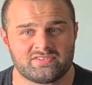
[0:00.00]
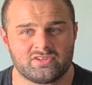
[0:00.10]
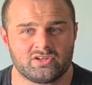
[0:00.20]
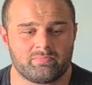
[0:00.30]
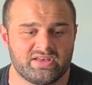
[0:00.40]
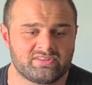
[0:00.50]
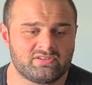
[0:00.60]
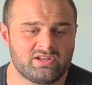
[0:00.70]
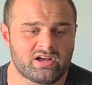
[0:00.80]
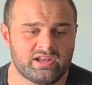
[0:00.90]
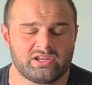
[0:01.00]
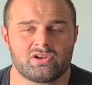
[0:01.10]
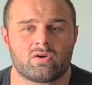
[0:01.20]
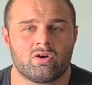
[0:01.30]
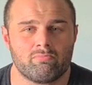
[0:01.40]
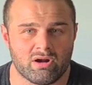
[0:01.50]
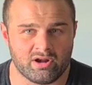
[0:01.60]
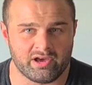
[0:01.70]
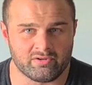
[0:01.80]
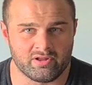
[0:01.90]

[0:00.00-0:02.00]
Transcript: so you're basically not getting neuro burnout.